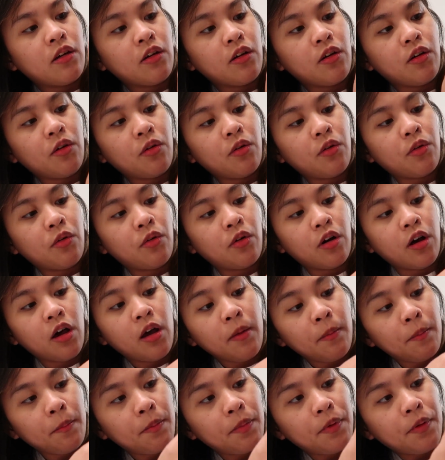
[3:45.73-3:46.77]
go
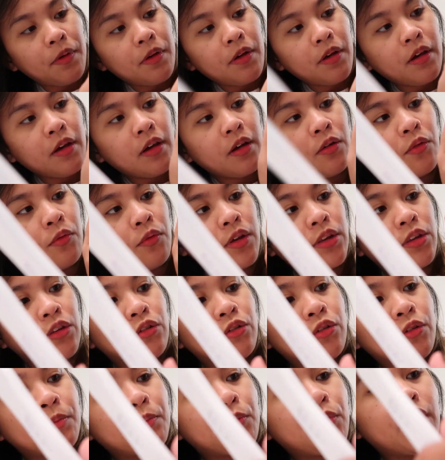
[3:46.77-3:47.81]
up when
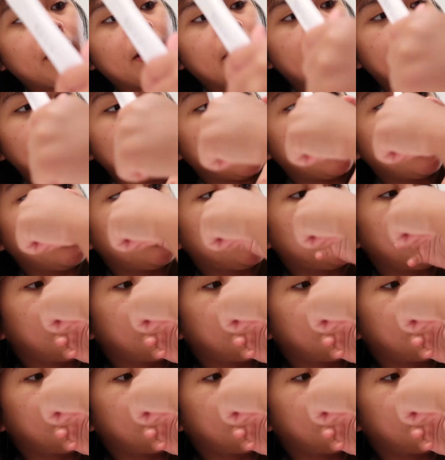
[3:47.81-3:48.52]
you're pregnant.